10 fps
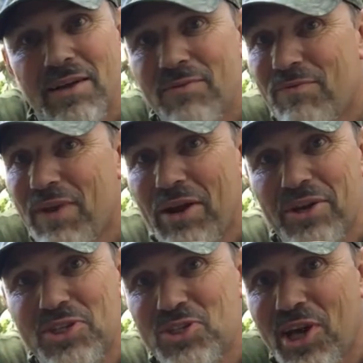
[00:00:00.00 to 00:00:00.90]

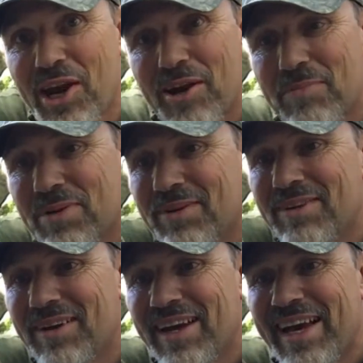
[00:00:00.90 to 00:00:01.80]
Very sharp
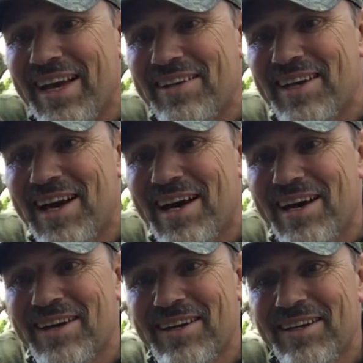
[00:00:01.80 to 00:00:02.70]
and a
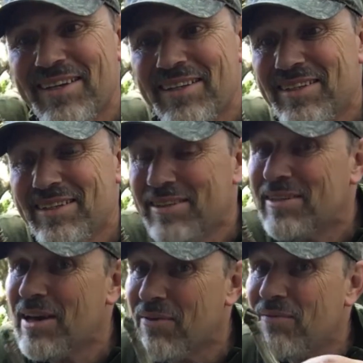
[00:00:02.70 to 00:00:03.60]

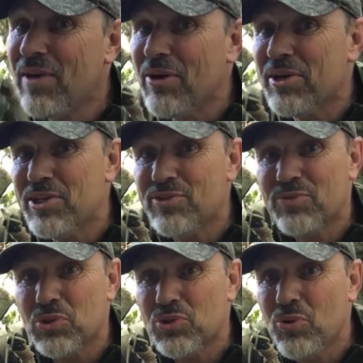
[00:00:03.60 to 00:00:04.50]
very
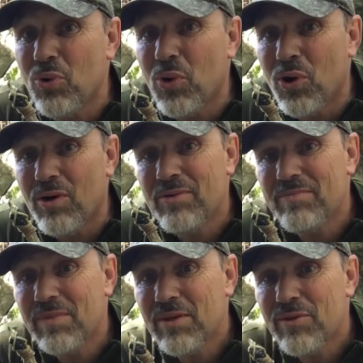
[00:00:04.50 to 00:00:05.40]
useful tool
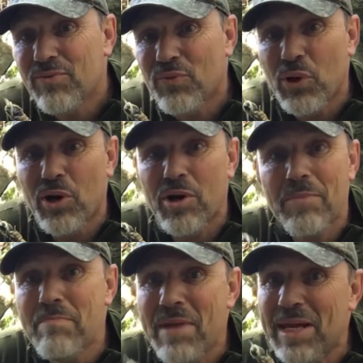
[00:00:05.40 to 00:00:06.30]
for
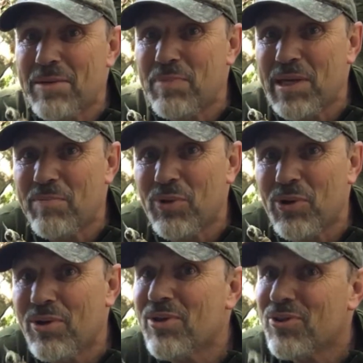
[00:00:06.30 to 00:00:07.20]
many people
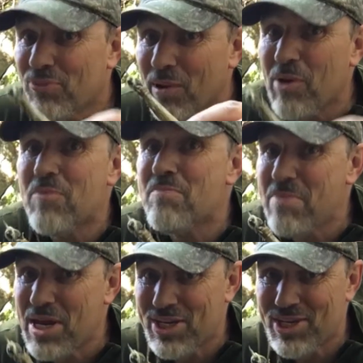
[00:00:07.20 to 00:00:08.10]
throughout many